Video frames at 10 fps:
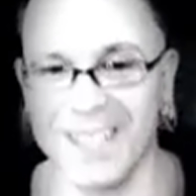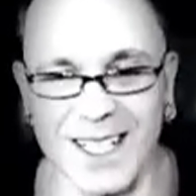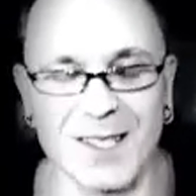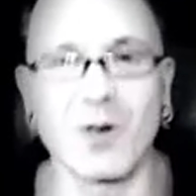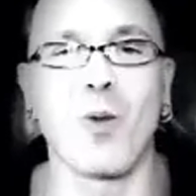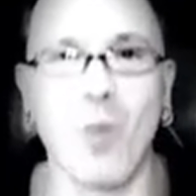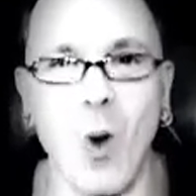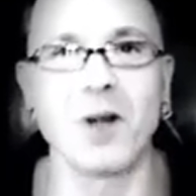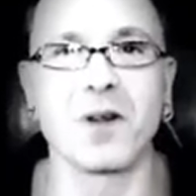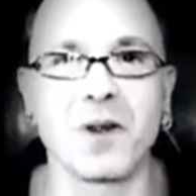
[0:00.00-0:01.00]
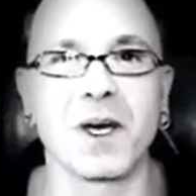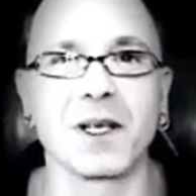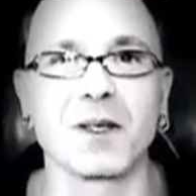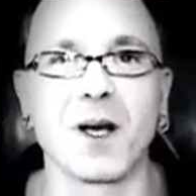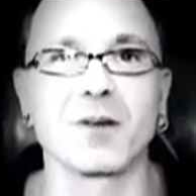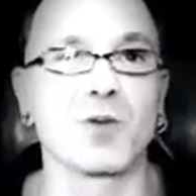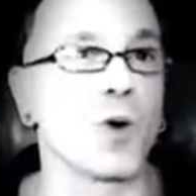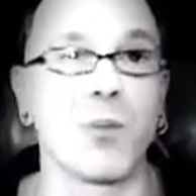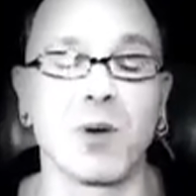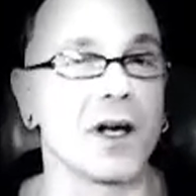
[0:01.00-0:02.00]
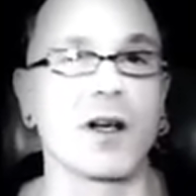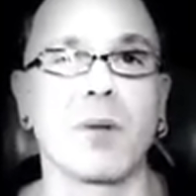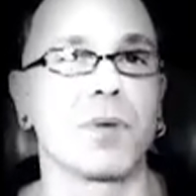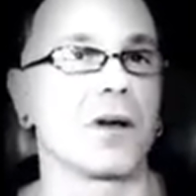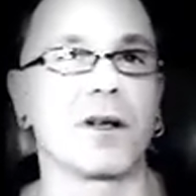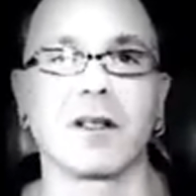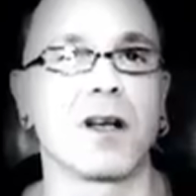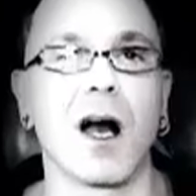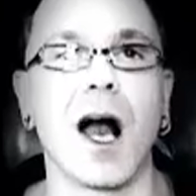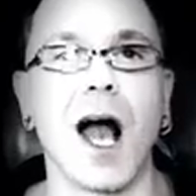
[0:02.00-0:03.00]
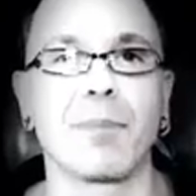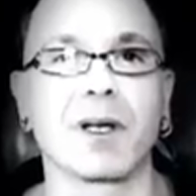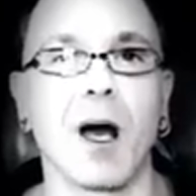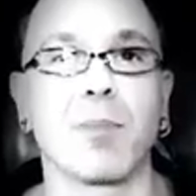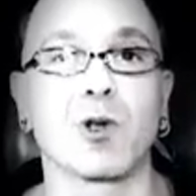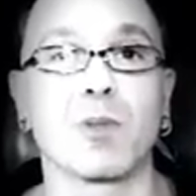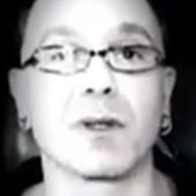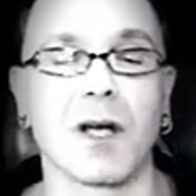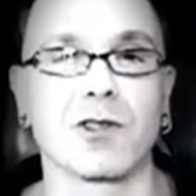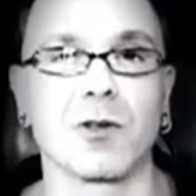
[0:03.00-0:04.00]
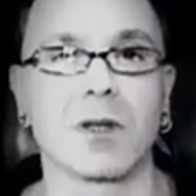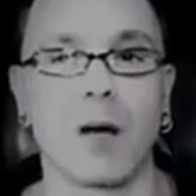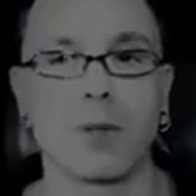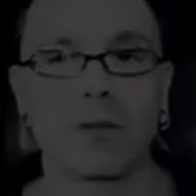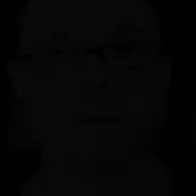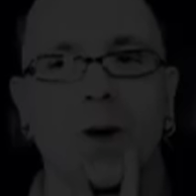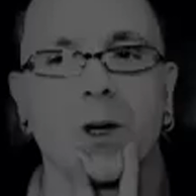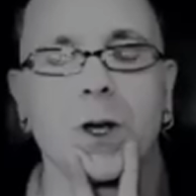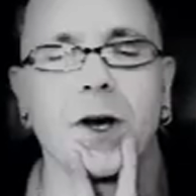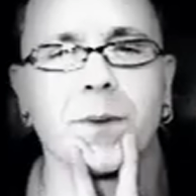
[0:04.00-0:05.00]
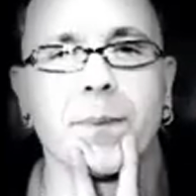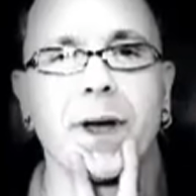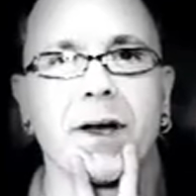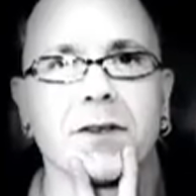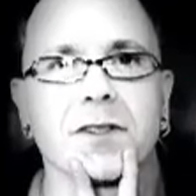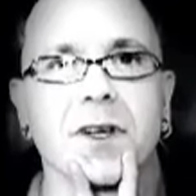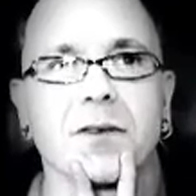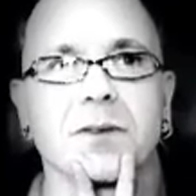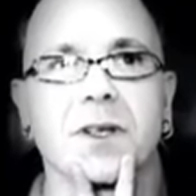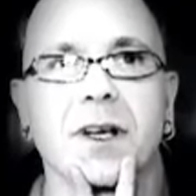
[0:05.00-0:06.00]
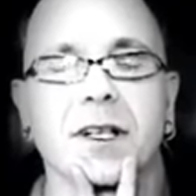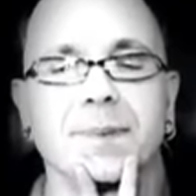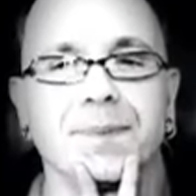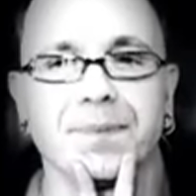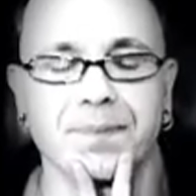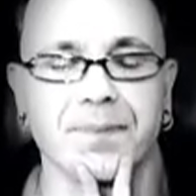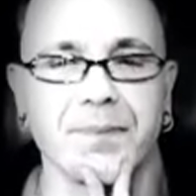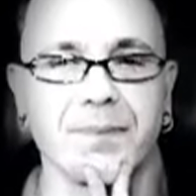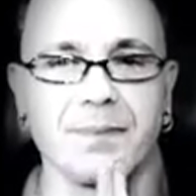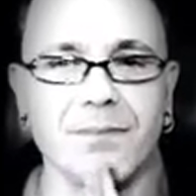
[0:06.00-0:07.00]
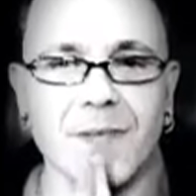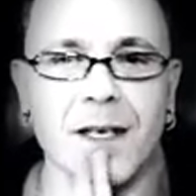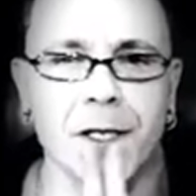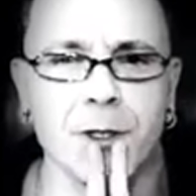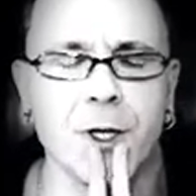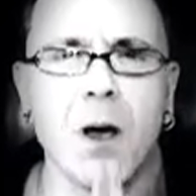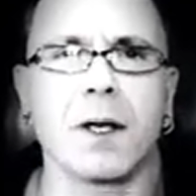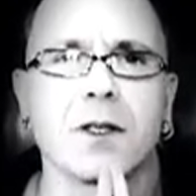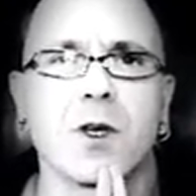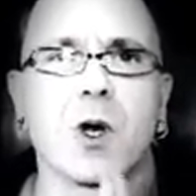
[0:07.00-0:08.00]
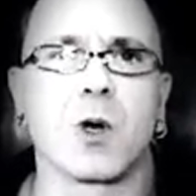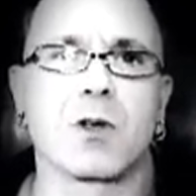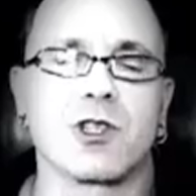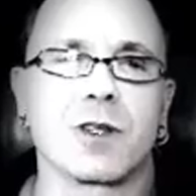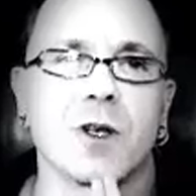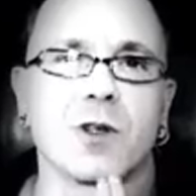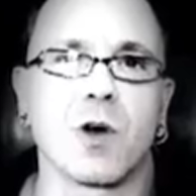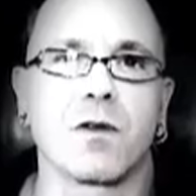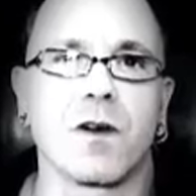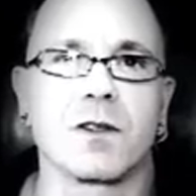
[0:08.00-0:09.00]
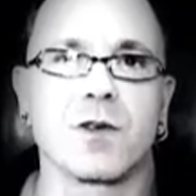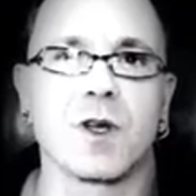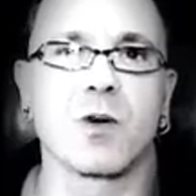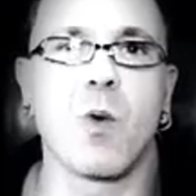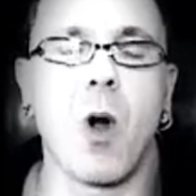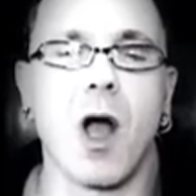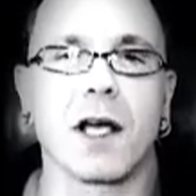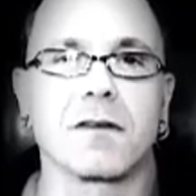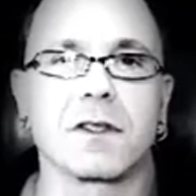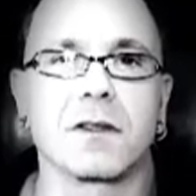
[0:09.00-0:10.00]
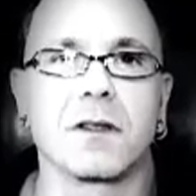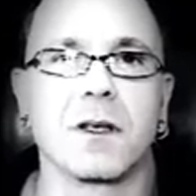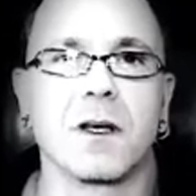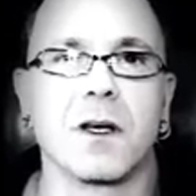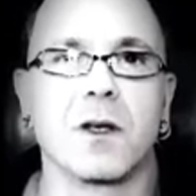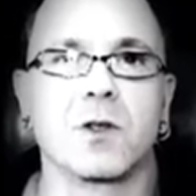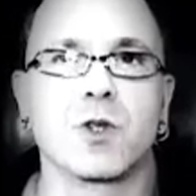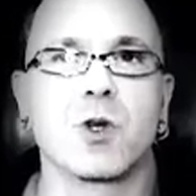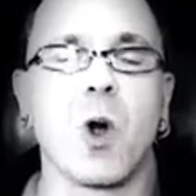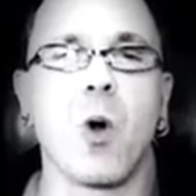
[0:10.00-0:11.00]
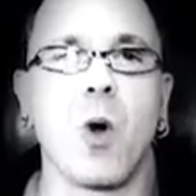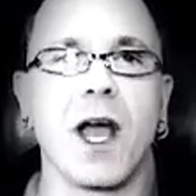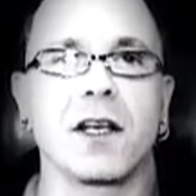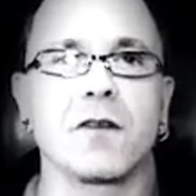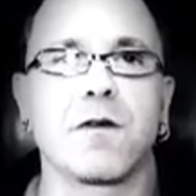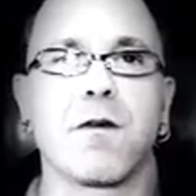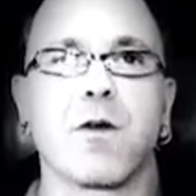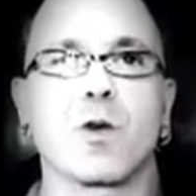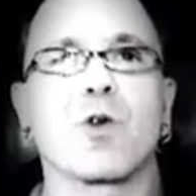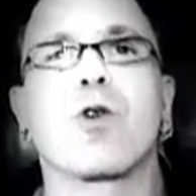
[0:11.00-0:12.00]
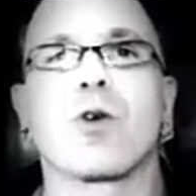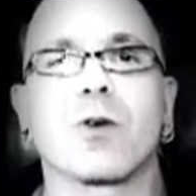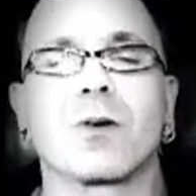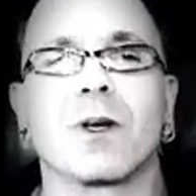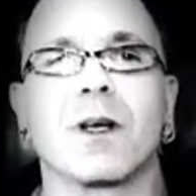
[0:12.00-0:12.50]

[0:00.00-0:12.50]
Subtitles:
is the one thing that will break up a happy couple or a potential couple. A lot of males out there, they're not encouraging their girlfriends or their wives to go any further